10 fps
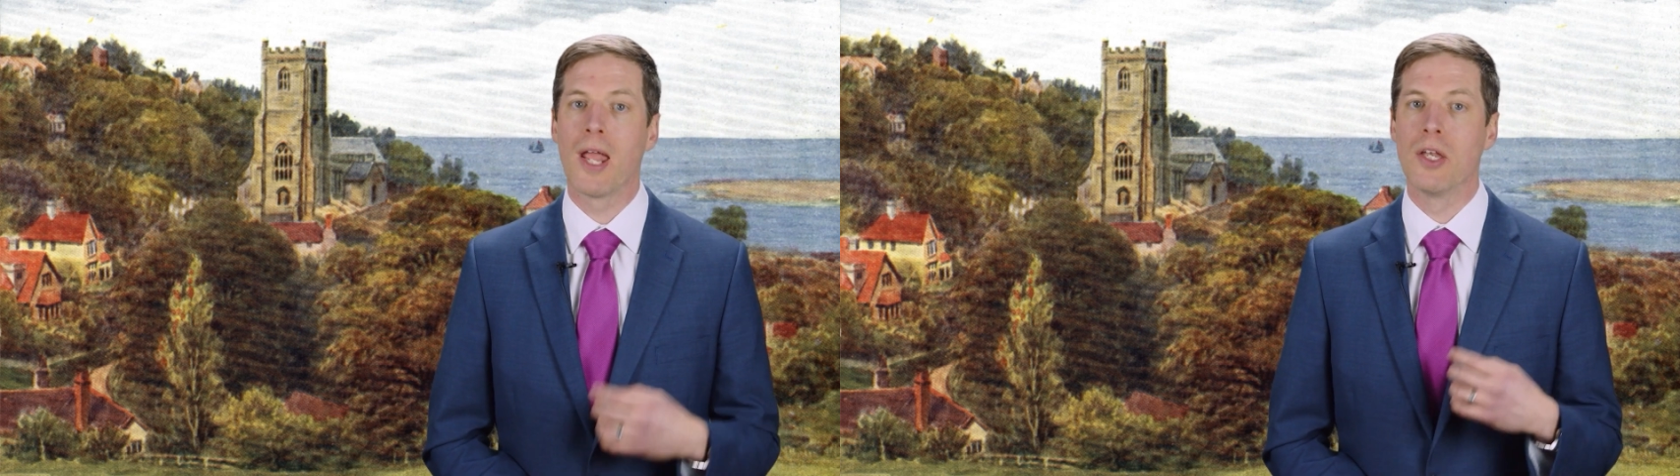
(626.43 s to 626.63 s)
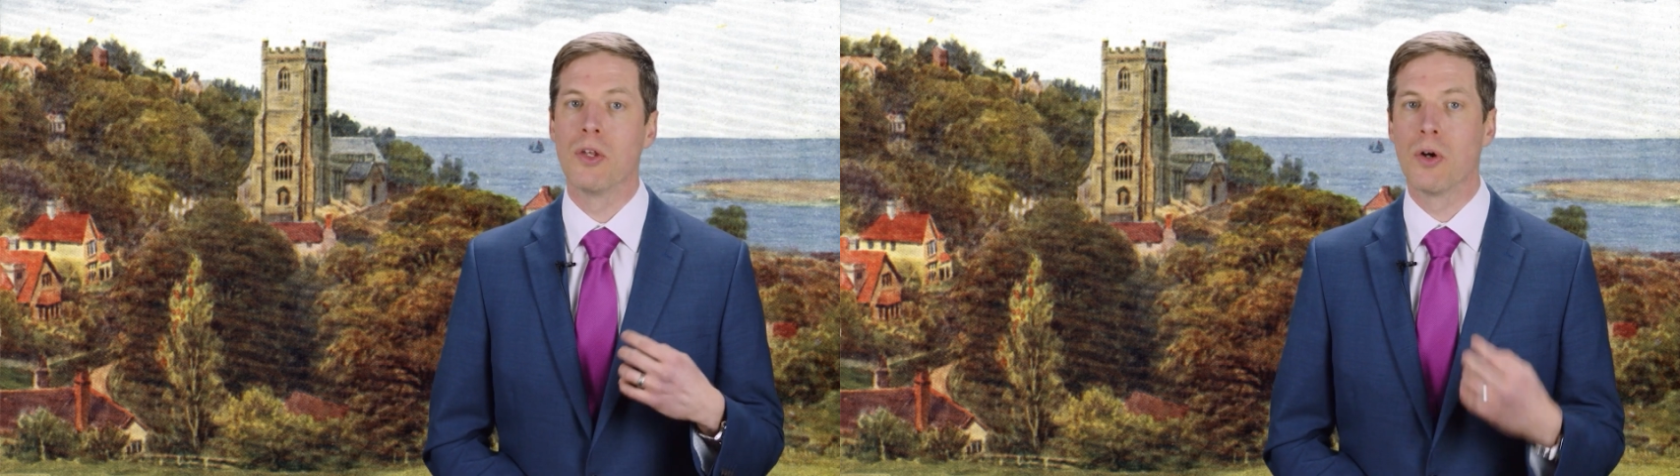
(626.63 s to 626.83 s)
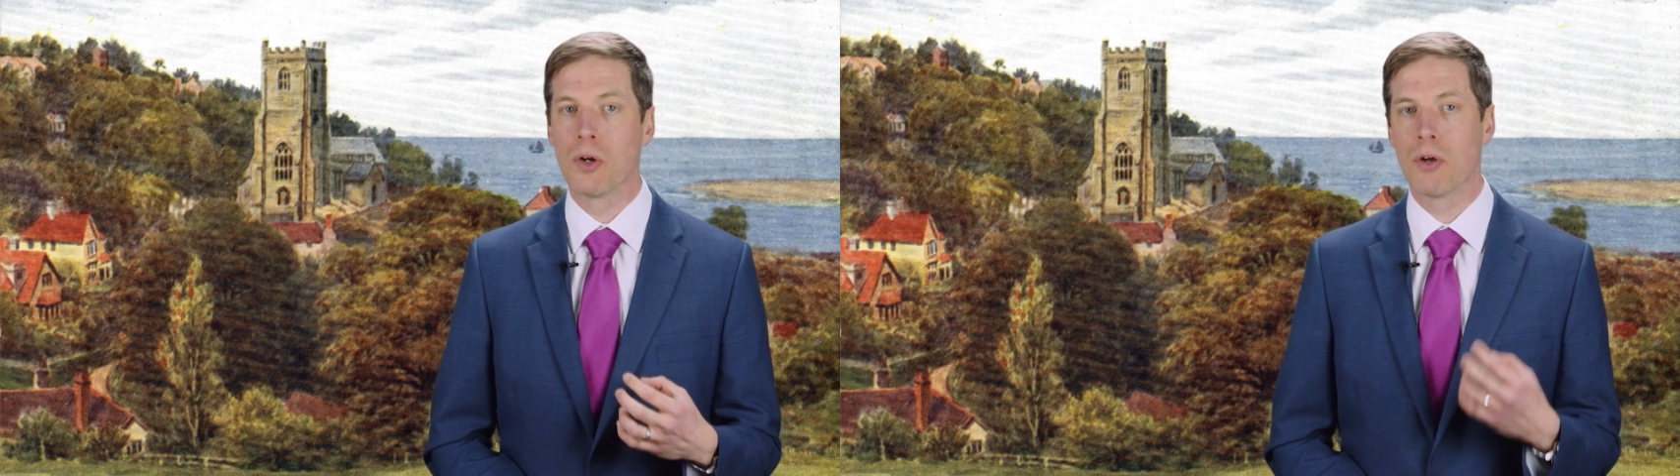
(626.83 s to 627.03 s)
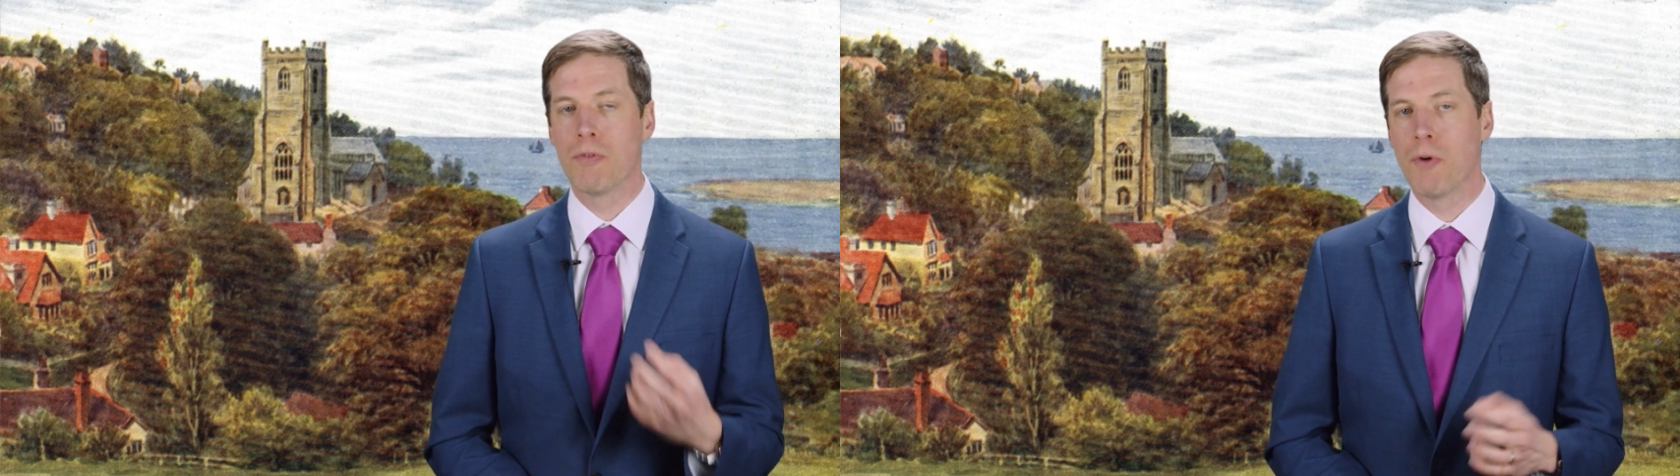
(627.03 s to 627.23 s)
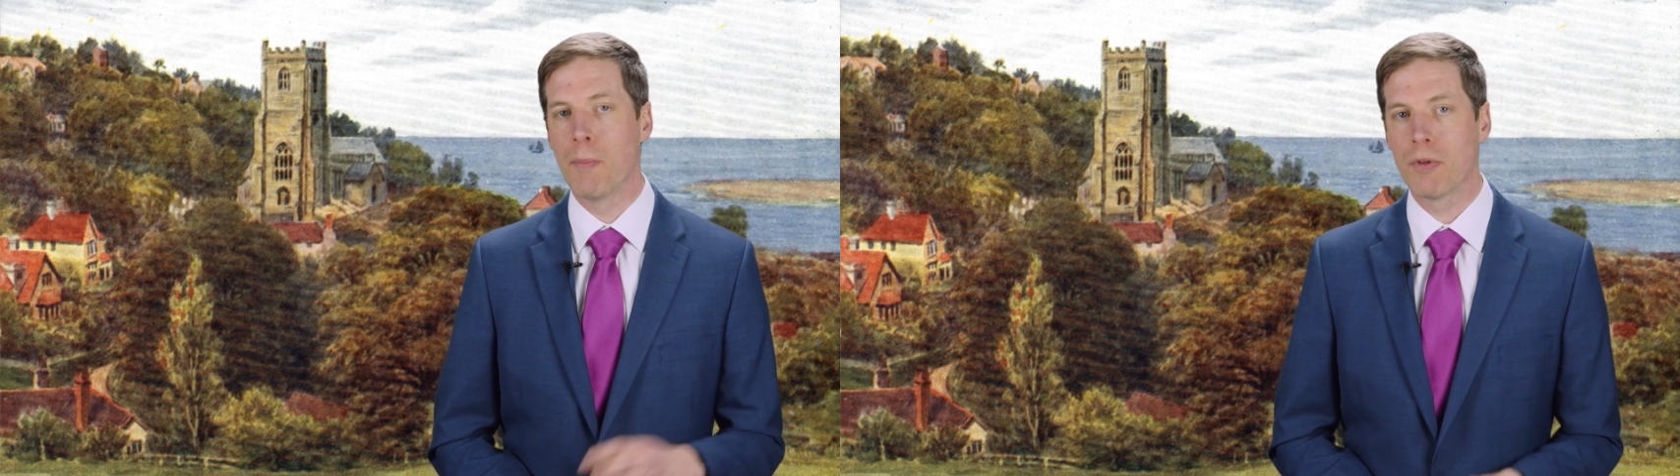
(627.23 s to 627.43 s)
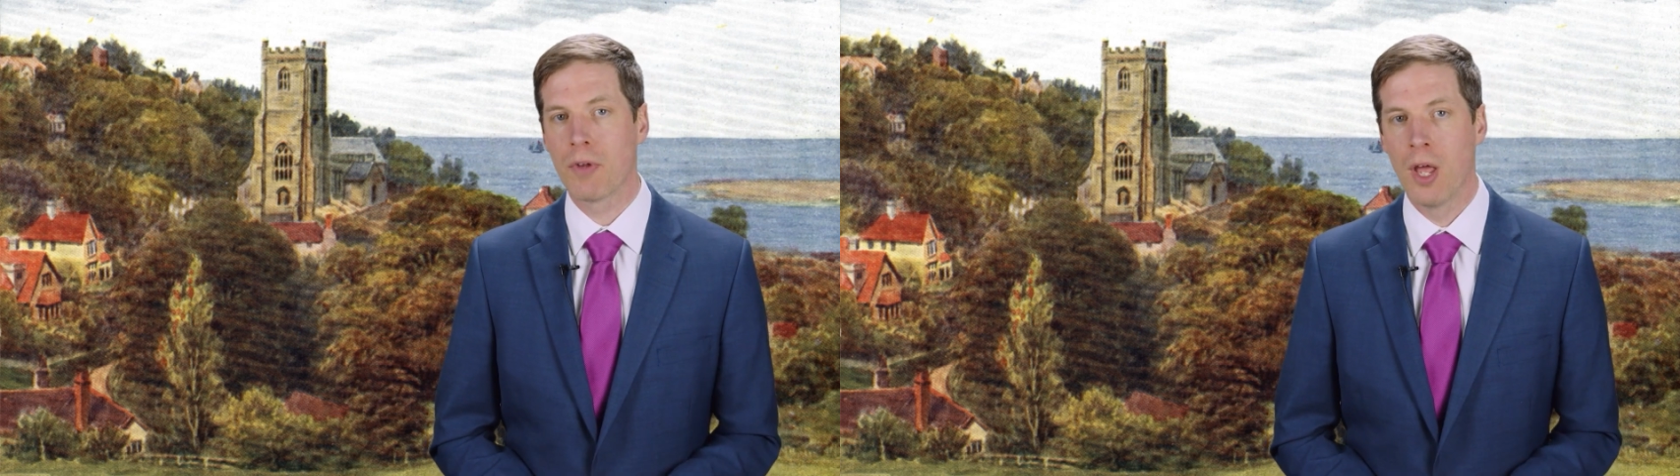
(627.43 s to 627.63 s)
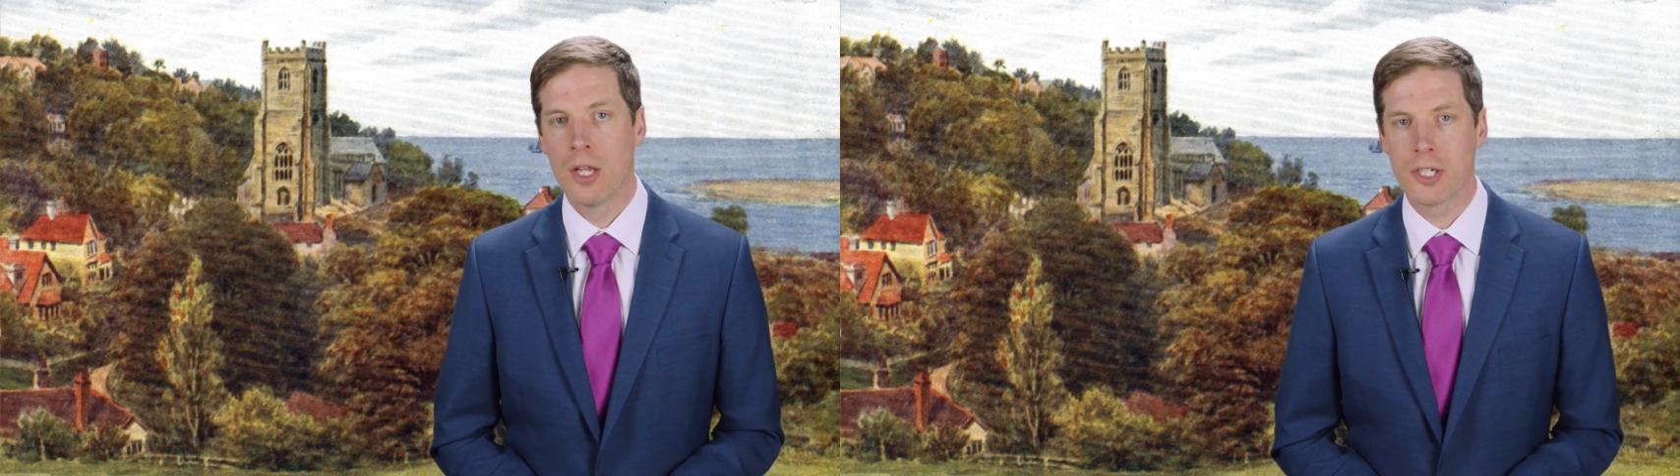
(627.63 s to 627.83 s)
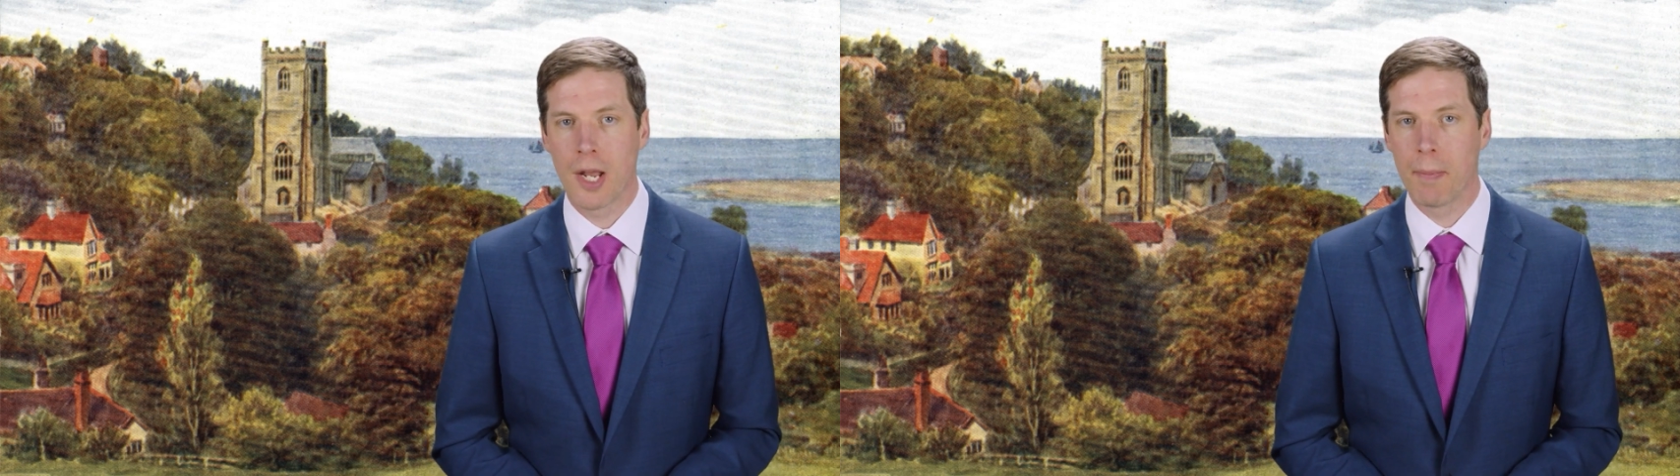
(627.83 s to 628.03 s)
a non-conformist
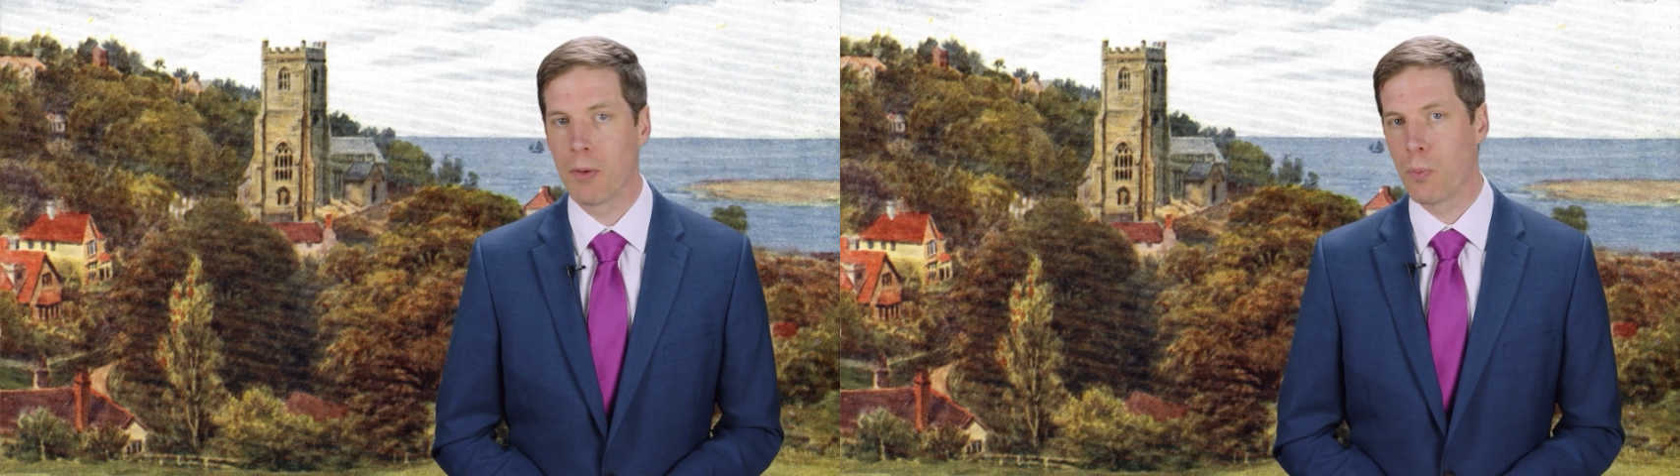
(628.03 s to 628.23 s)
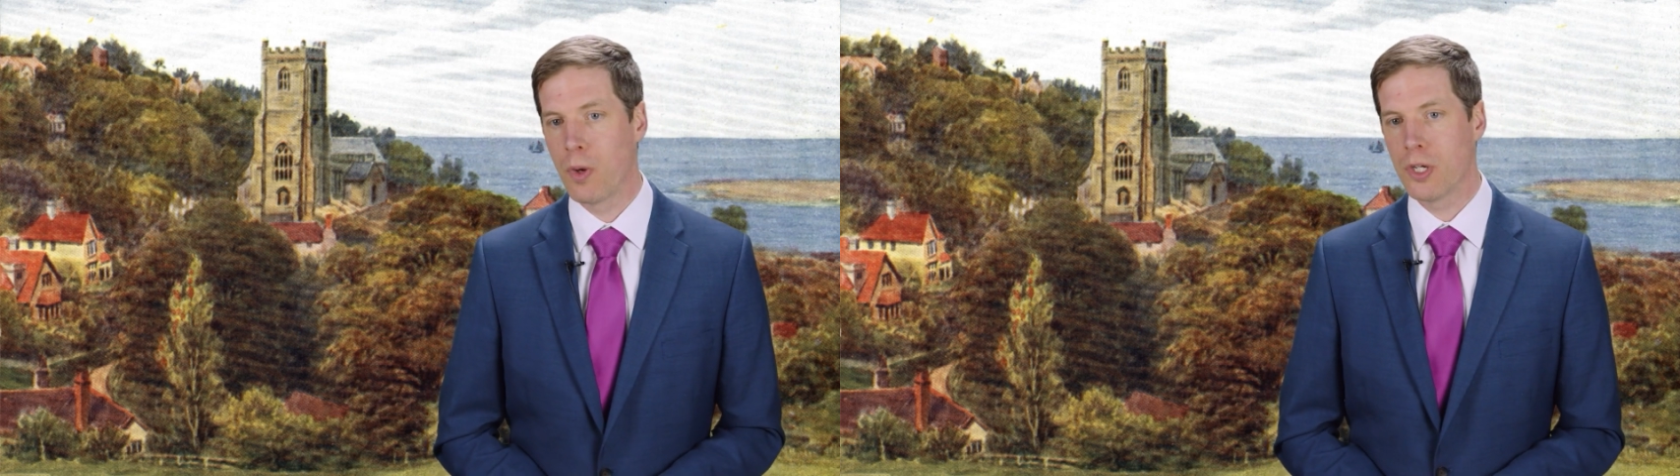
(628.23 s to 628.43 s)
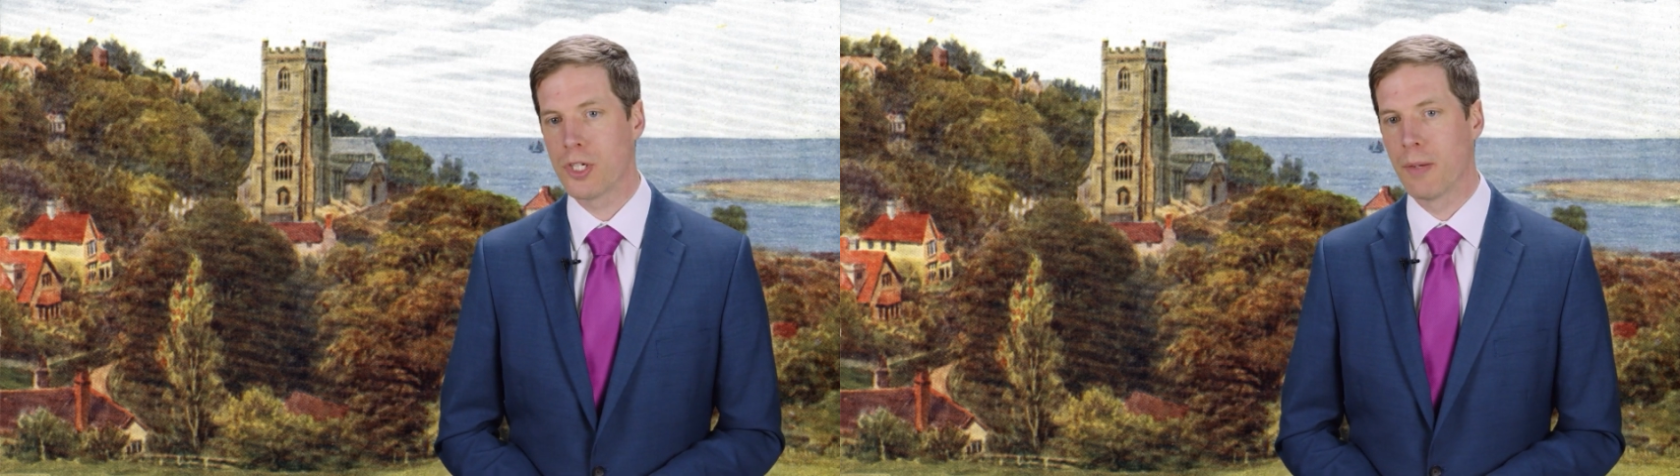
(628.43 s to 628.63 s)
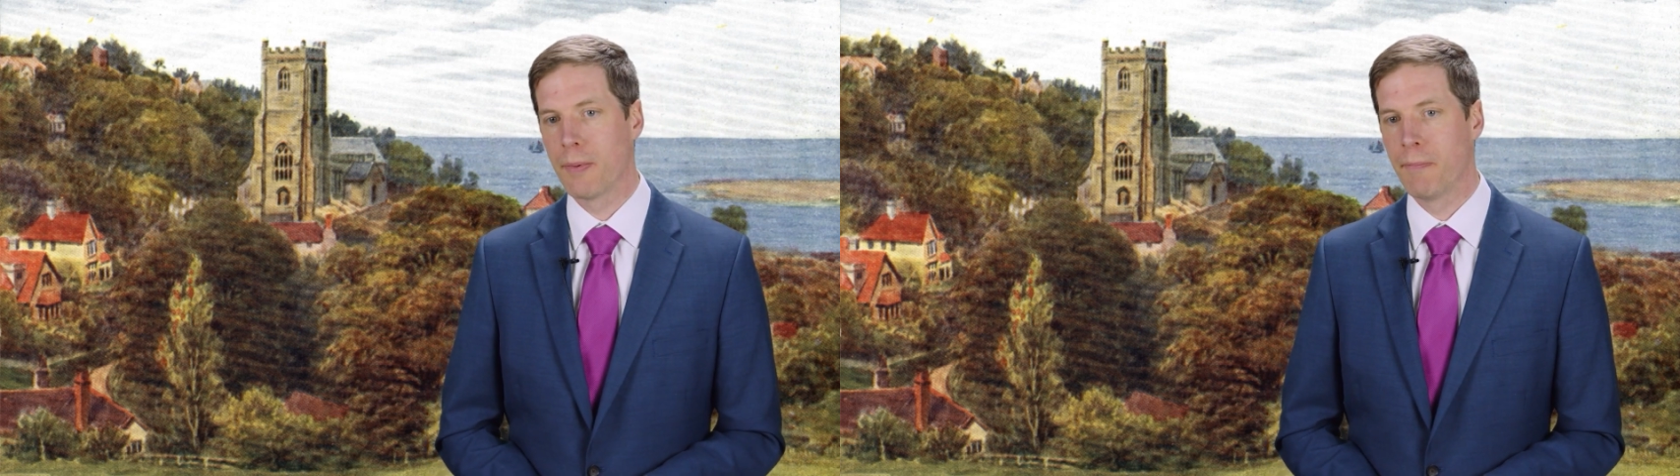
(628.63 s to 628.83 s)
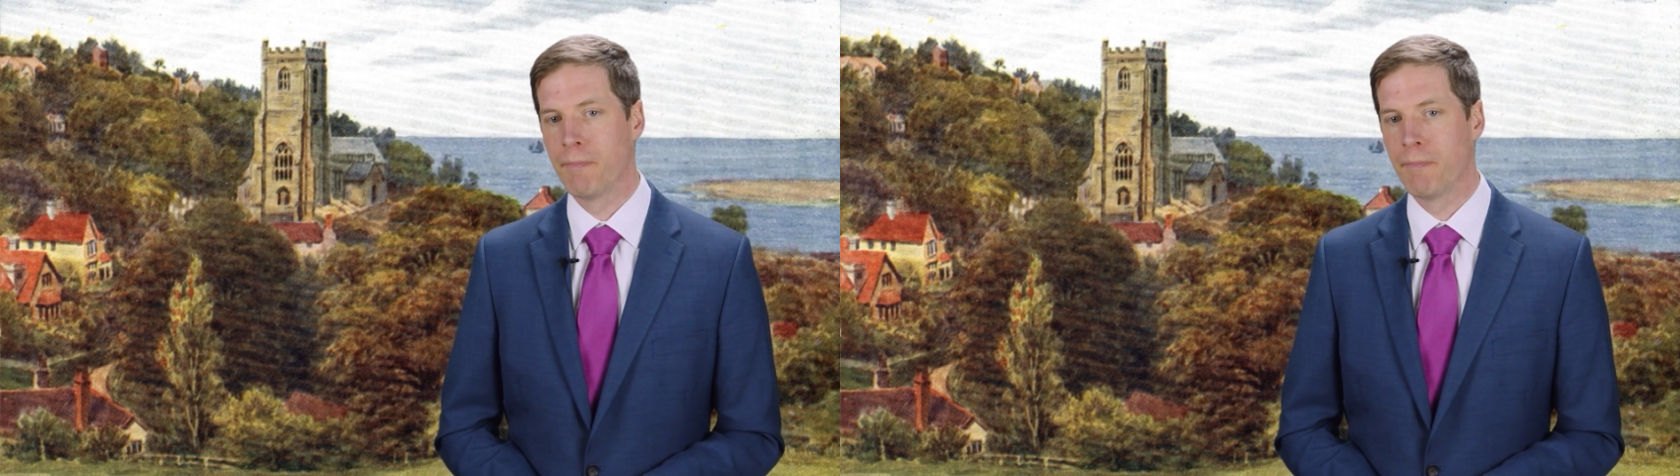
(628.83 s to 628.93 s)
chapel of worship.